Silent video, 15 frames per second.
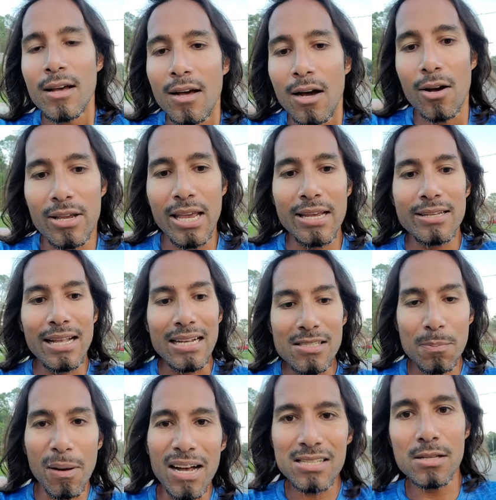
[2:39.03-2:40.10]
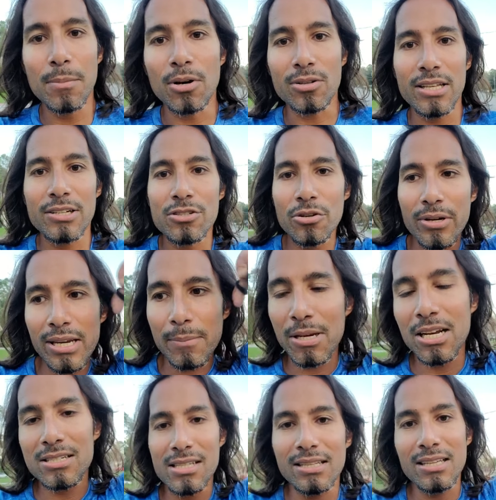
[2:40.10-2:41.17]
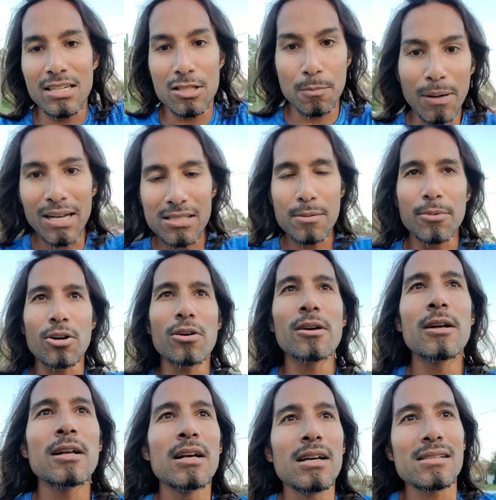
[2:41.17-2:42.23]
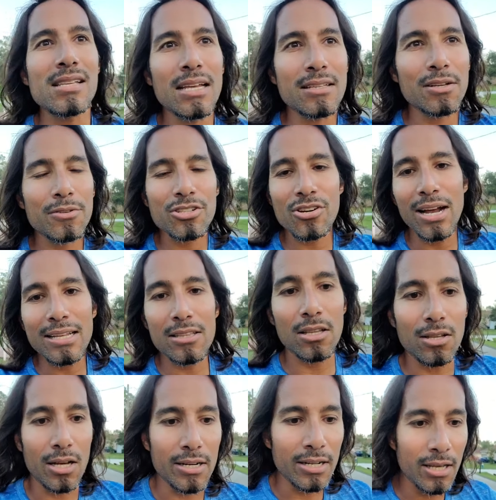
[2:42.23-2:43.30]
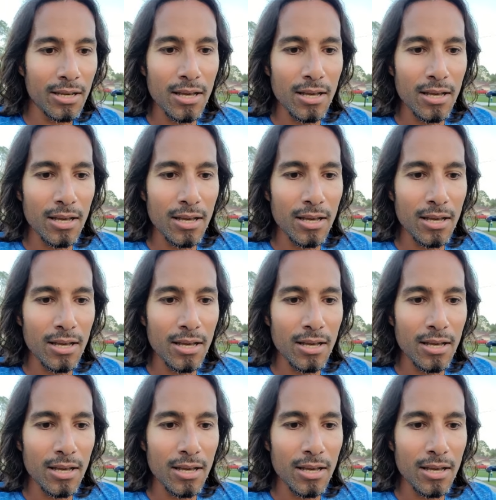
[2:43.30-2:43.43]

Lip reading: Okay, that's possible. They're doing it because they think it's possible. Same thing with triathlon.